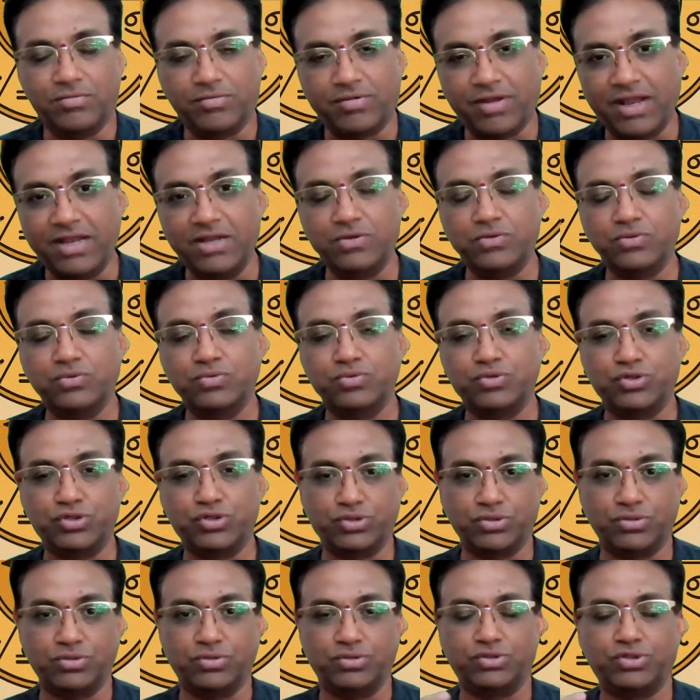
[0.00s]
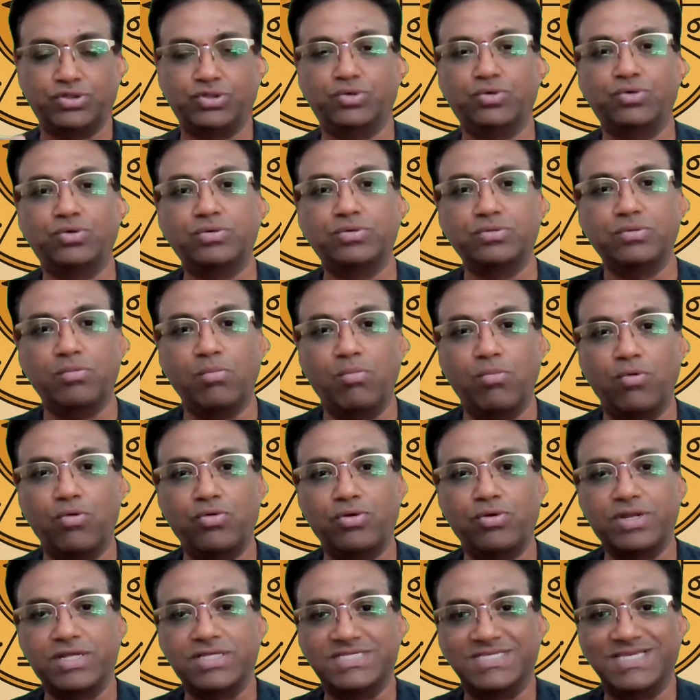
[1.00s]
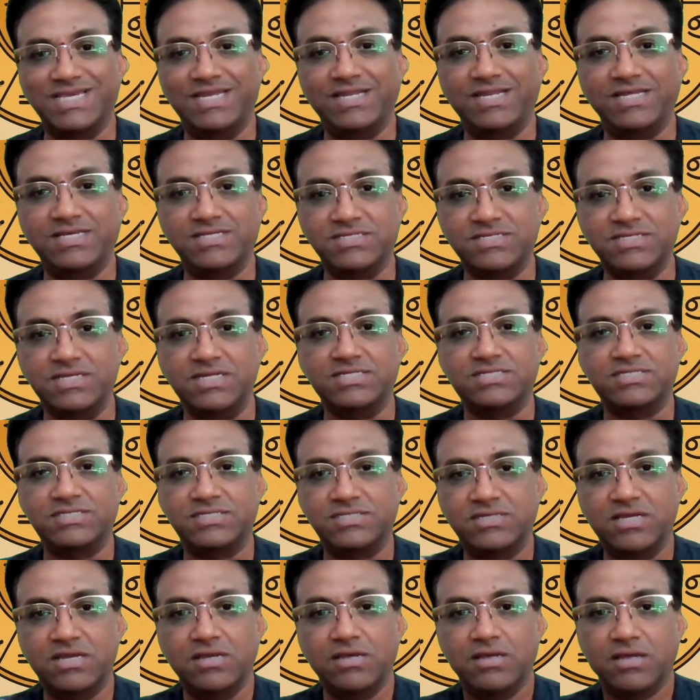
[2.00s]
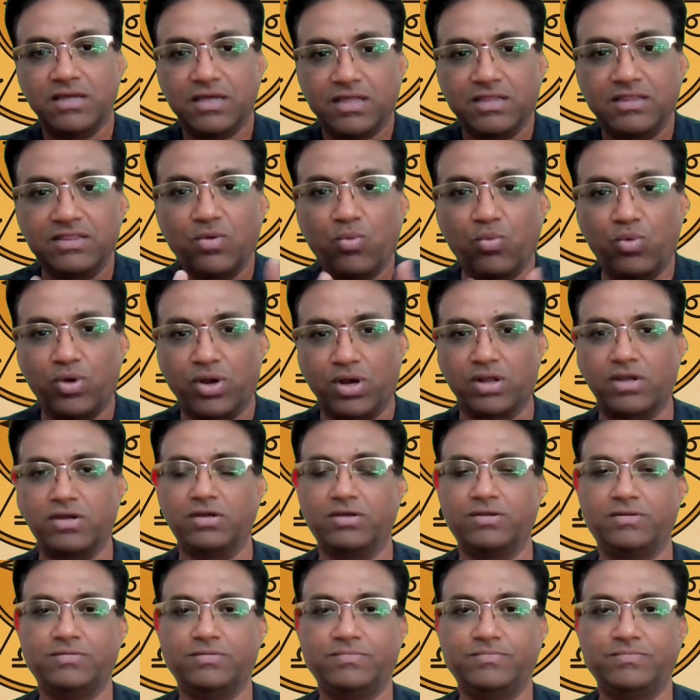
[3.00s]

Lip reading: Try to show more seriousness in the work.